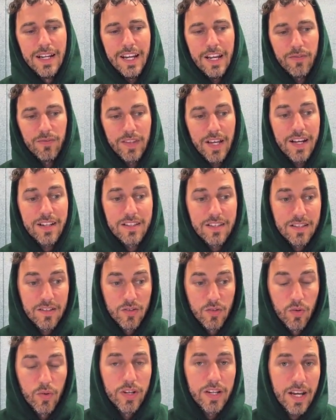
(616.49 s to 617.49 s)
If that's
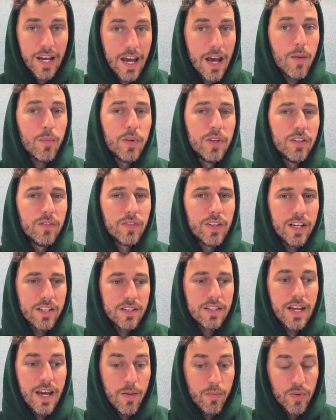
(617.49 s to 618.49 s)
going to happen, if
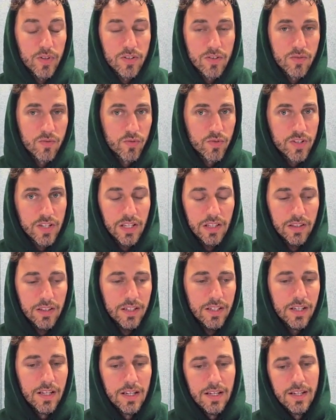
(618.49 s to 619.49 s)
that happens
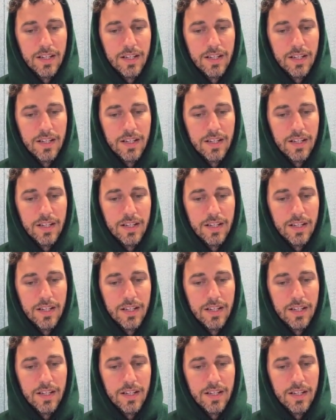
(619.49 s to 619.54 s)
routinely,